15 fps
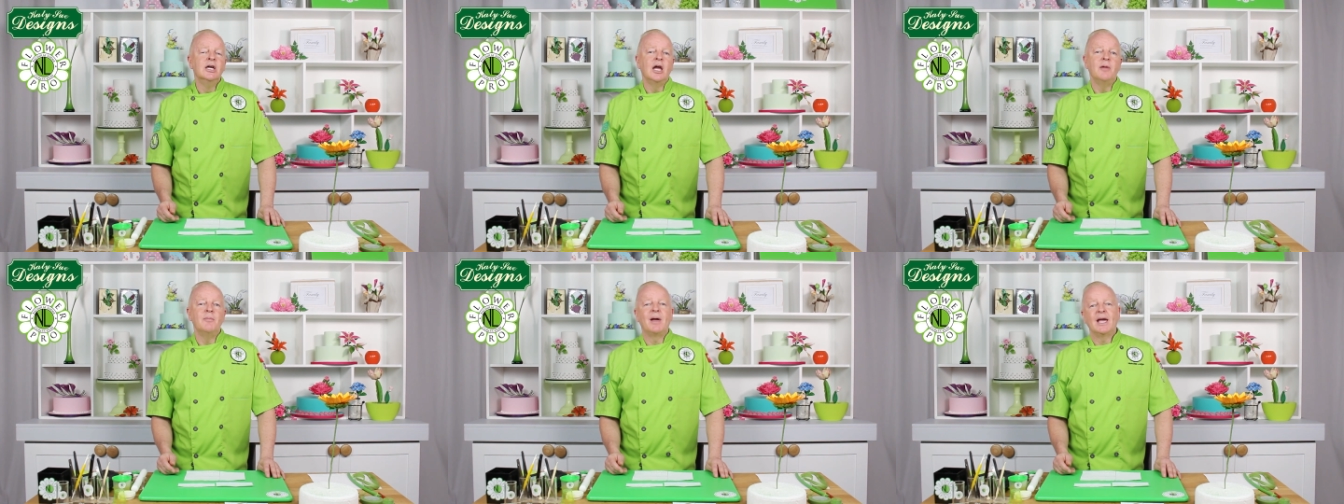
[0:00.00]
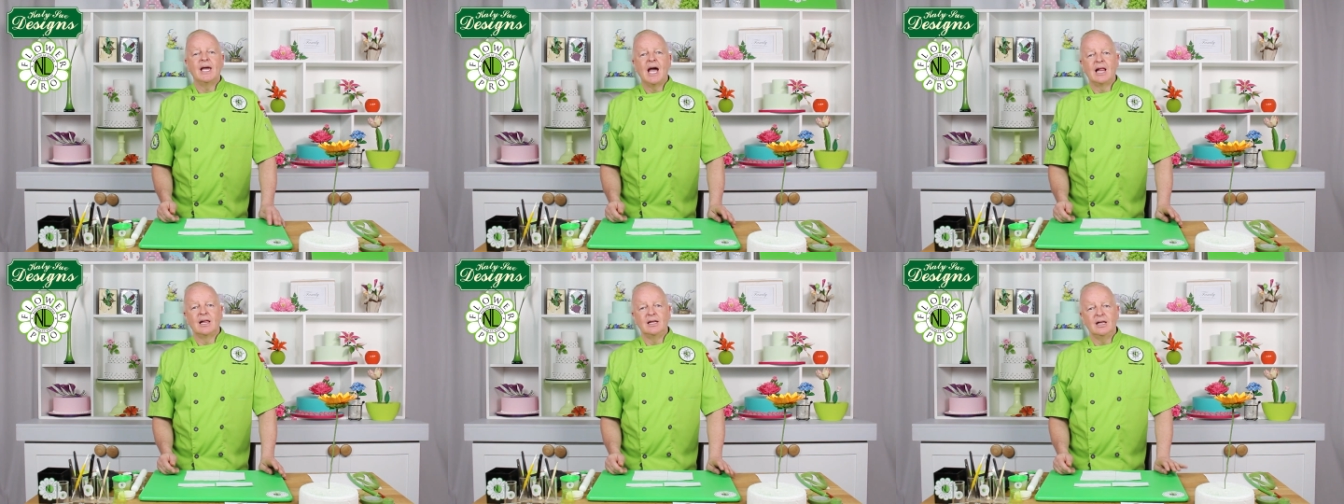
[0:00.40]
in my
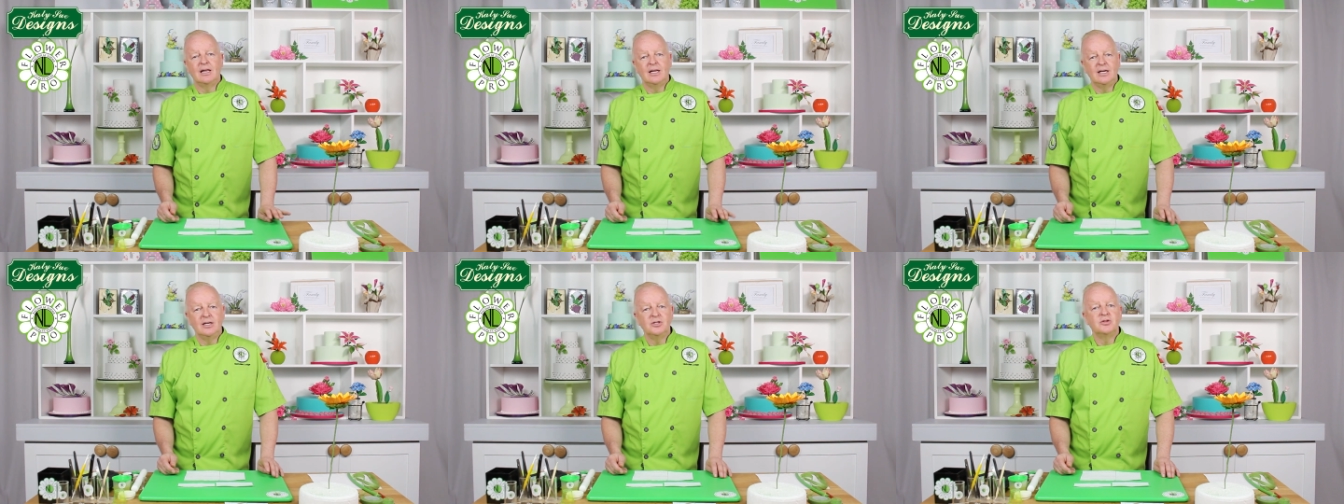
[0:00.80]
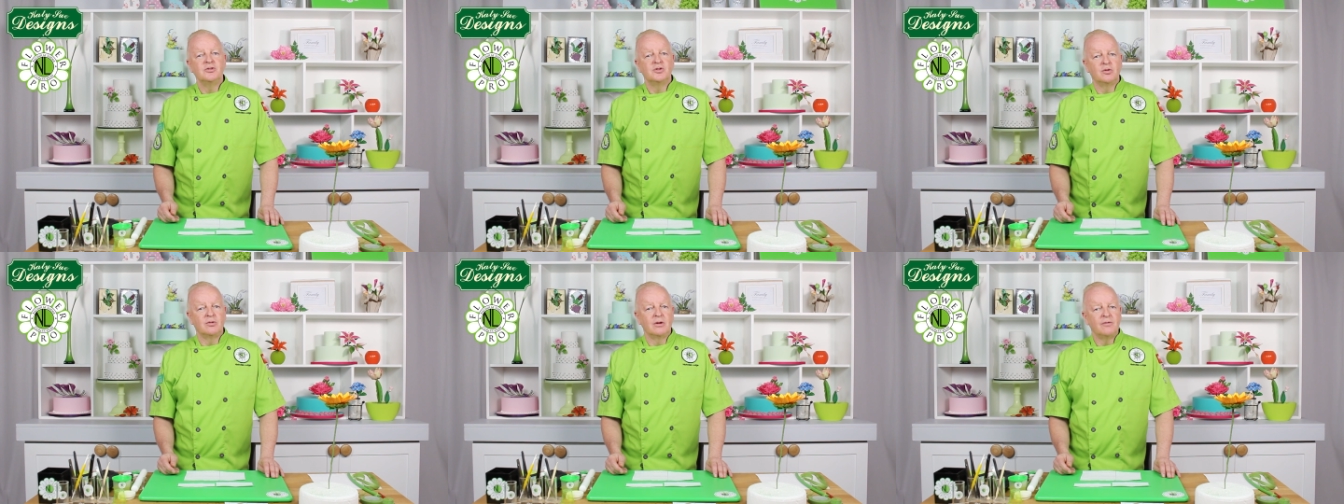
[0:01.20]
calla lily
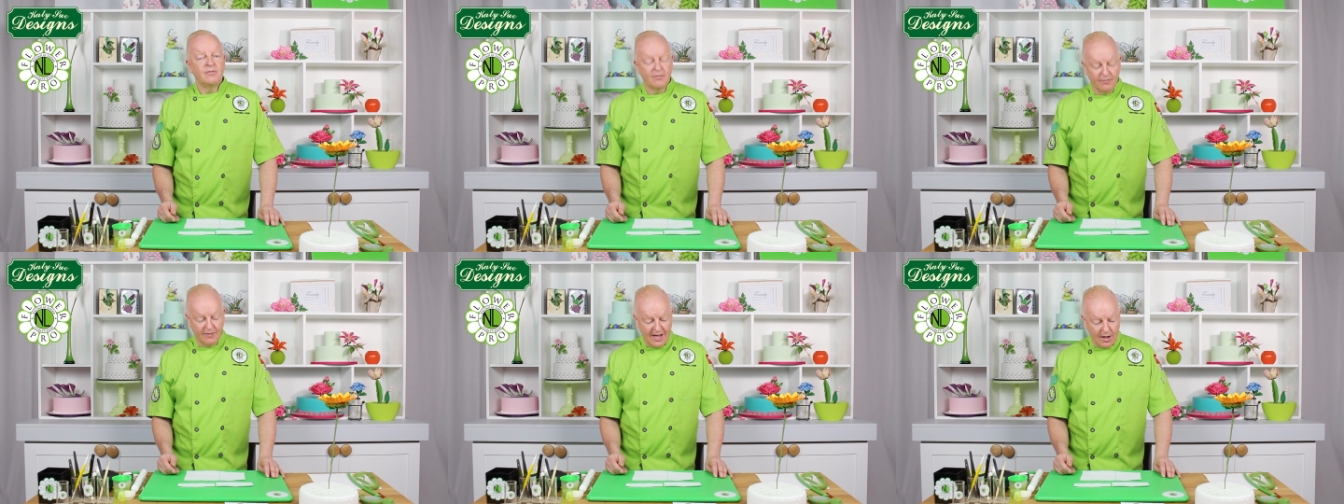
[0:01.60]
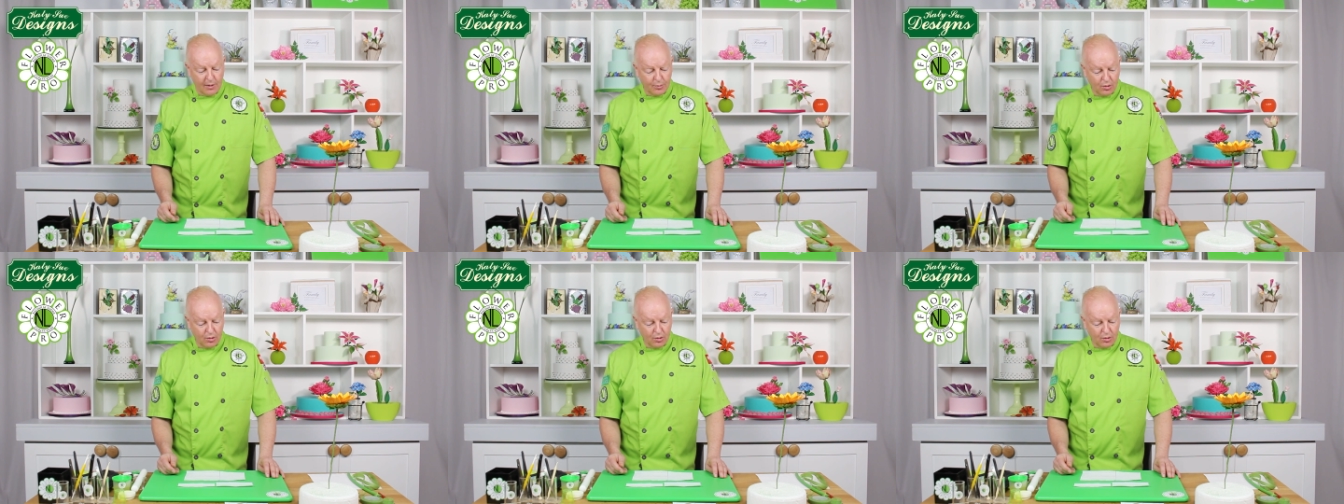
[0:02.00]
tutorial for Flower